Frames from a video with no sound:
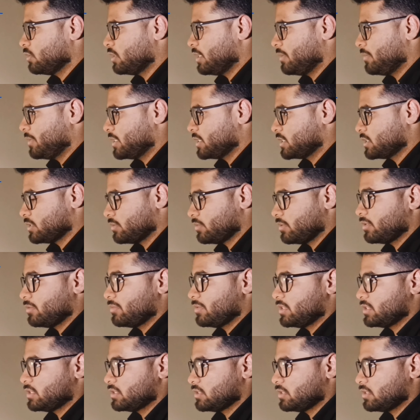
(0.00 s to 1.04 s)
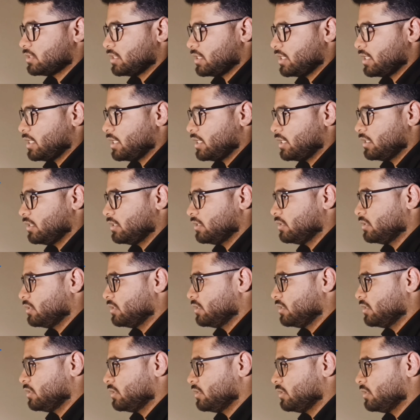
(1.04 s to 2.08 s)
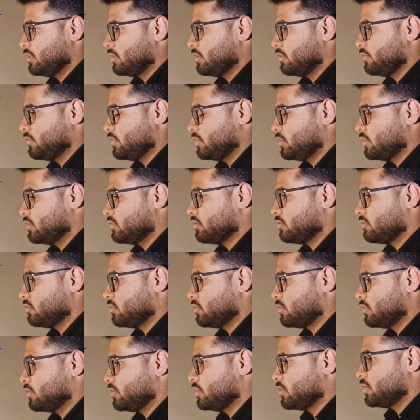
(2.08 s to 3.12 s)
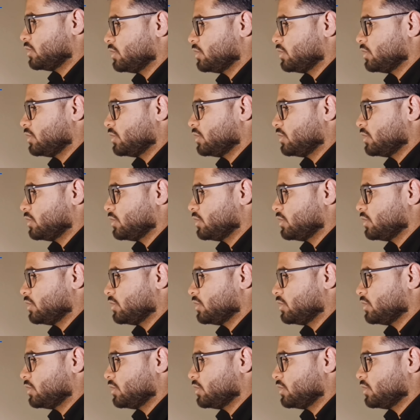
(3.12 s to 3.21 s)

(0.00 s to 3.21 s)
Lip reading: then show you how it works in simulation.